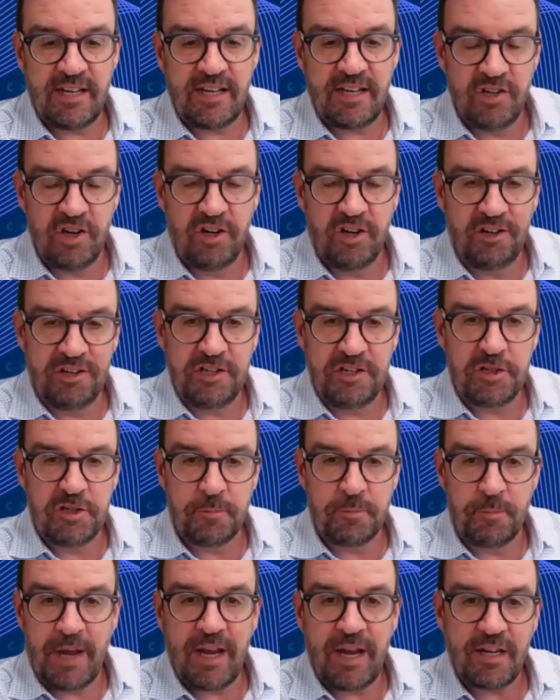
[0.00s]
knowledge
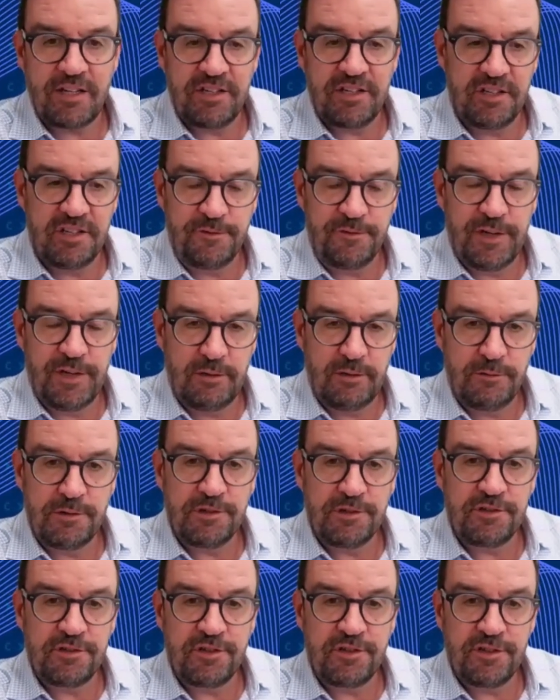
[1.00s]
back to the
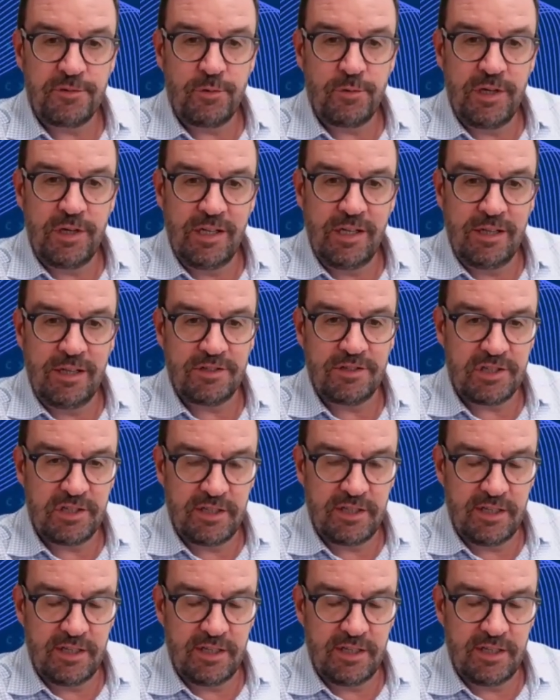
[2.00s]
founders as well, so that